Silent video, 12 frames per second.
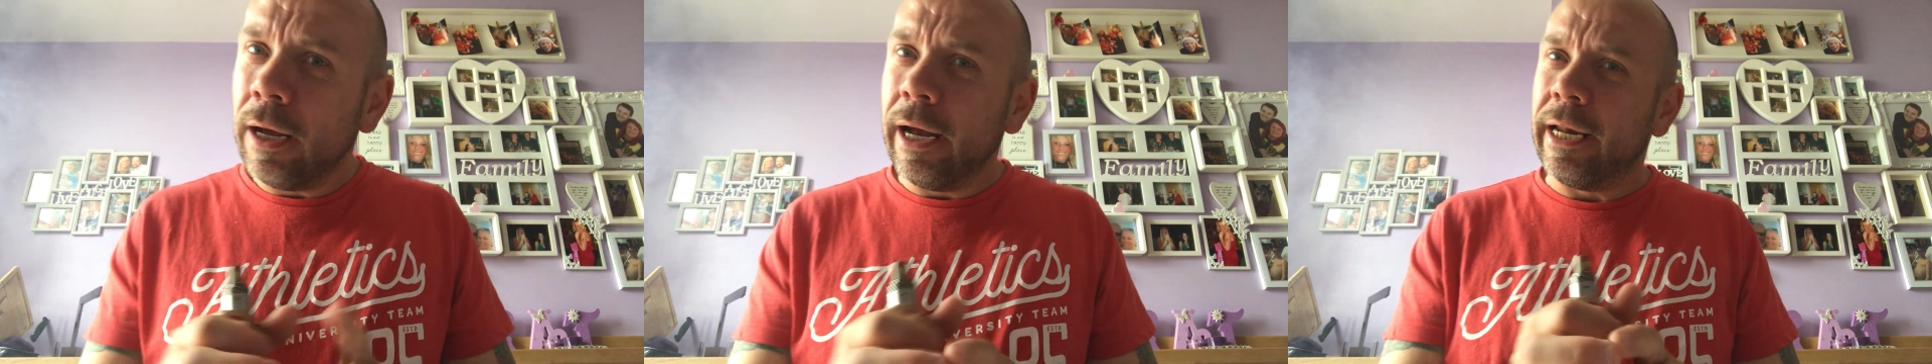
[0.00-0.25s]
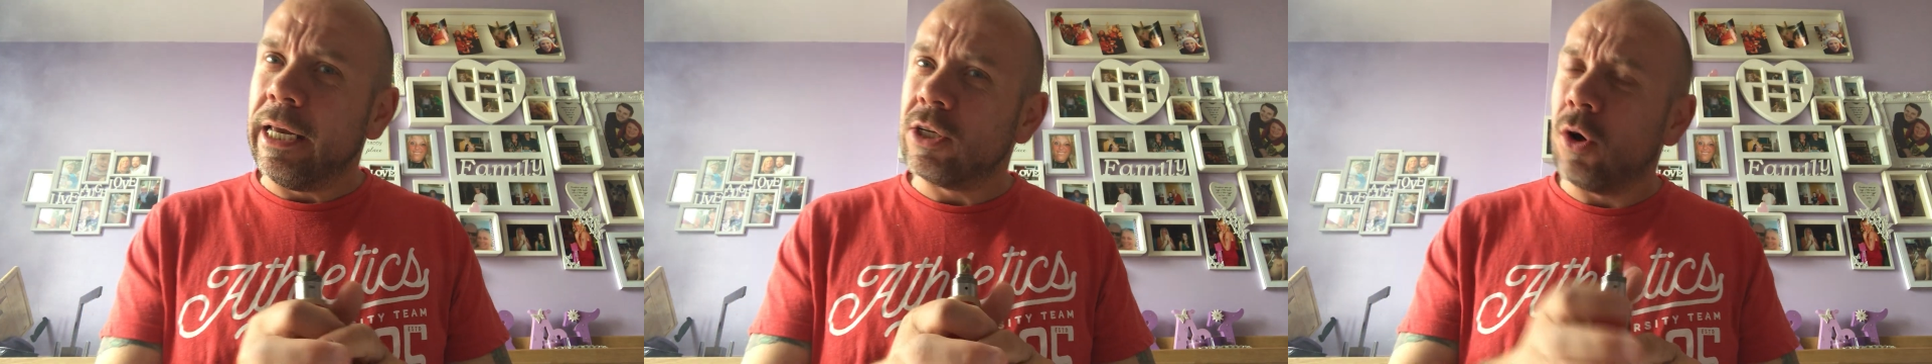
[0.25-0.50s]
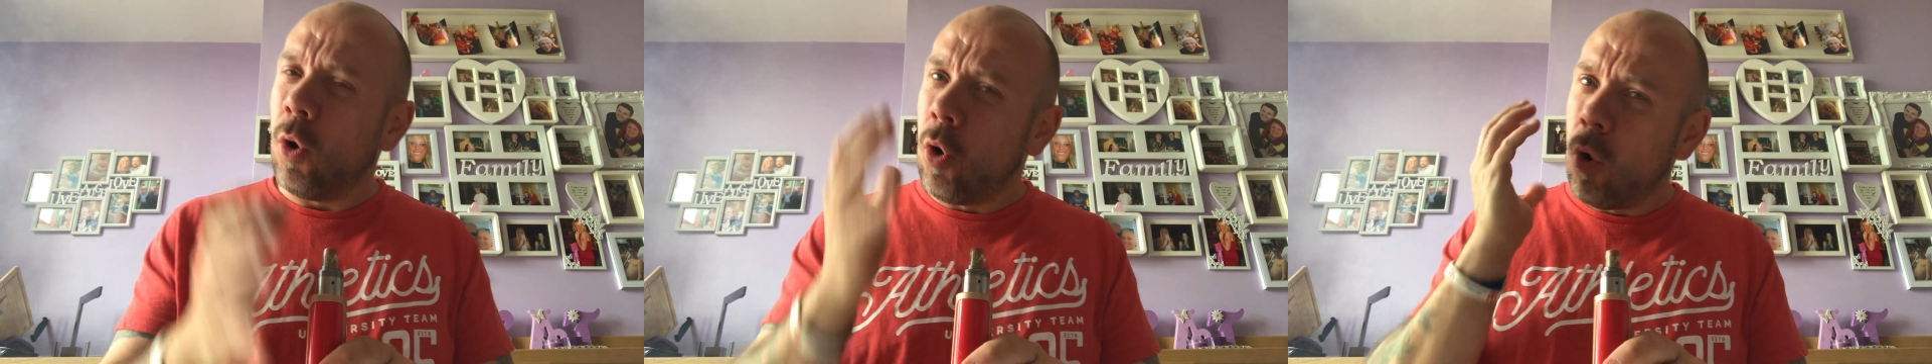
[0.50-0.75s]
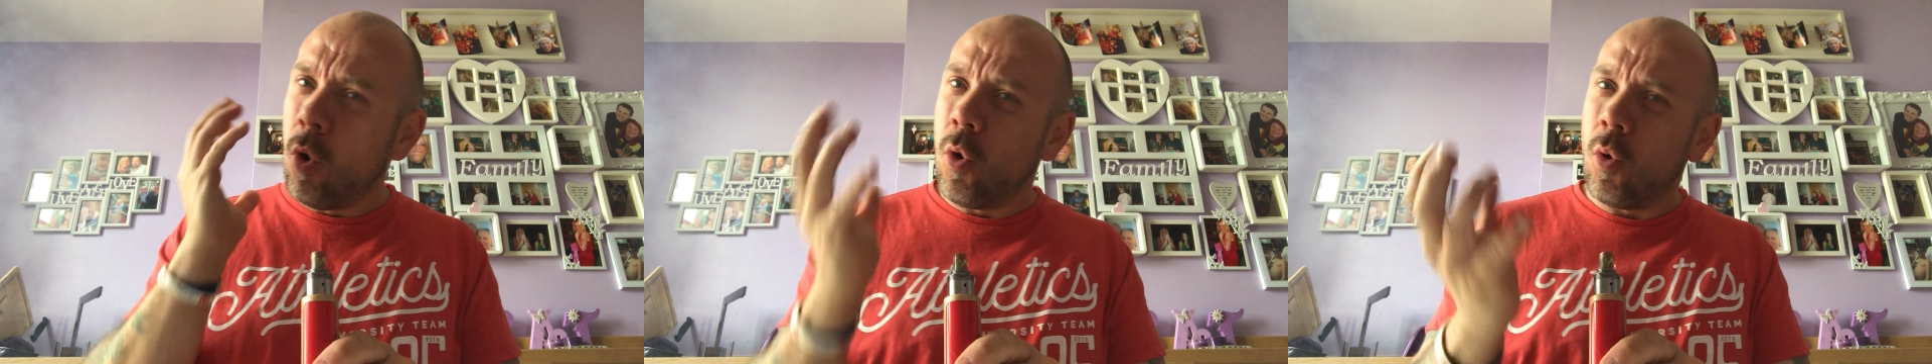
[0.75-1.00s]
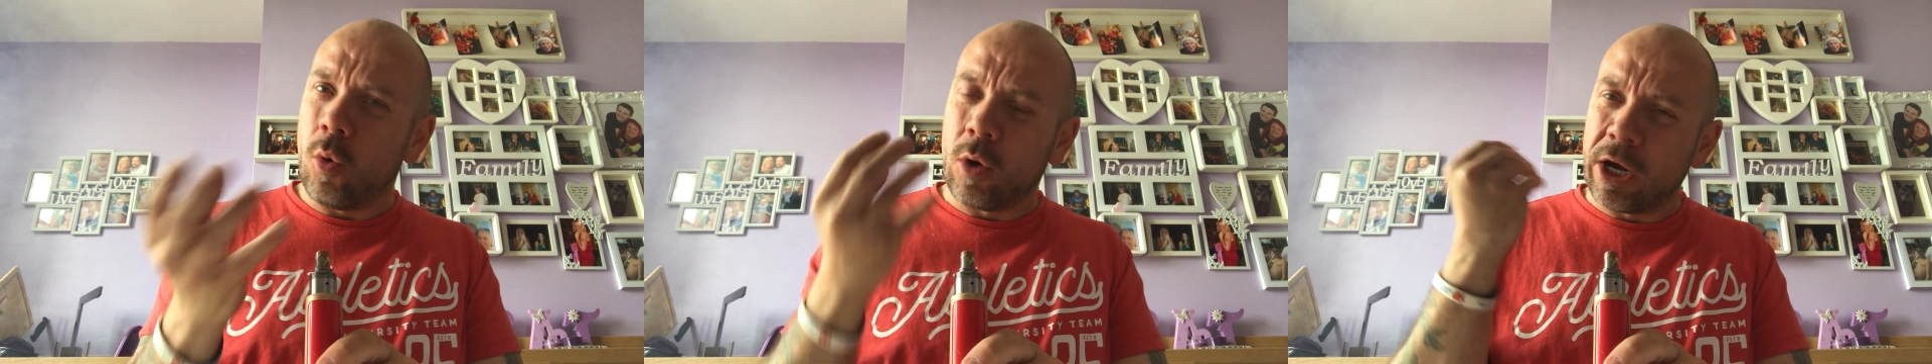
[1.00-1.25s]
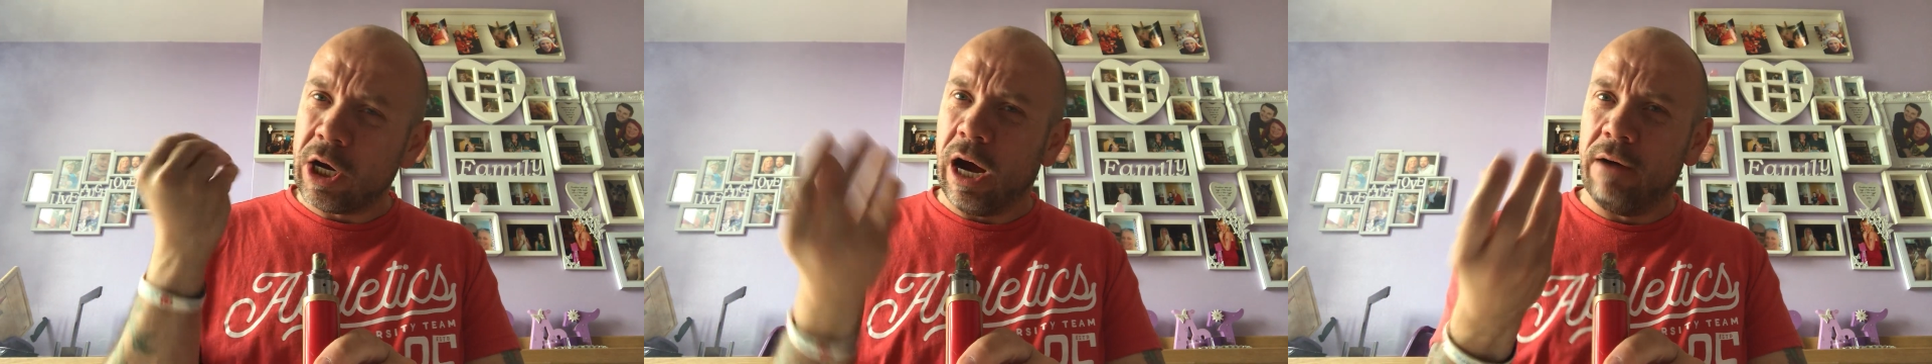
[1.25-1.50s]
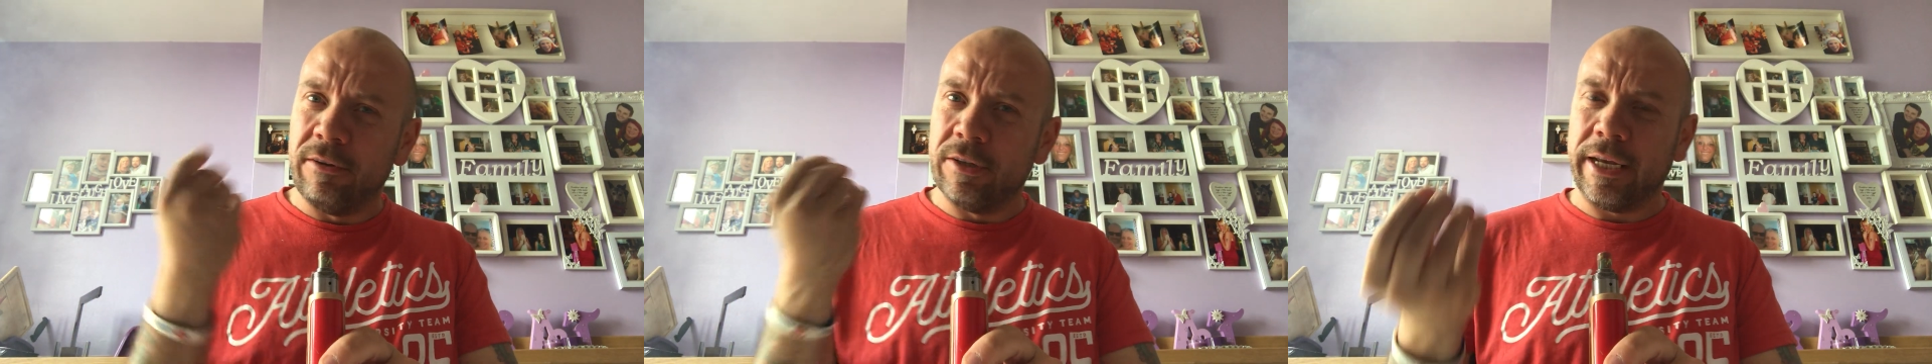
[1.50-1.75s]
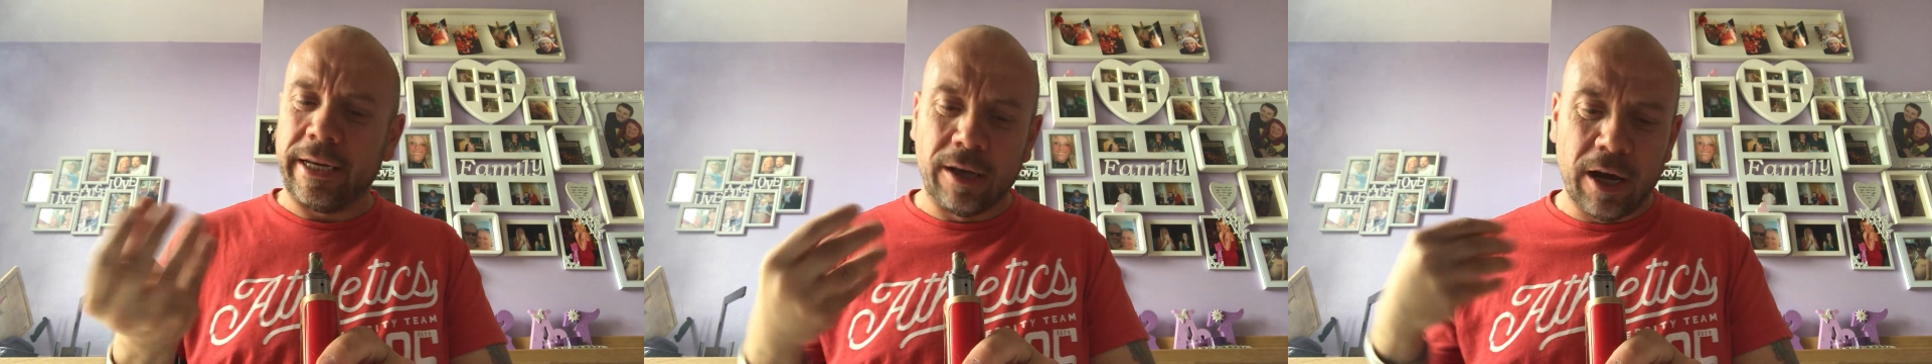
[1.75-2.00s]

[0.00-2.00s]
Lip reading: and it's all covered in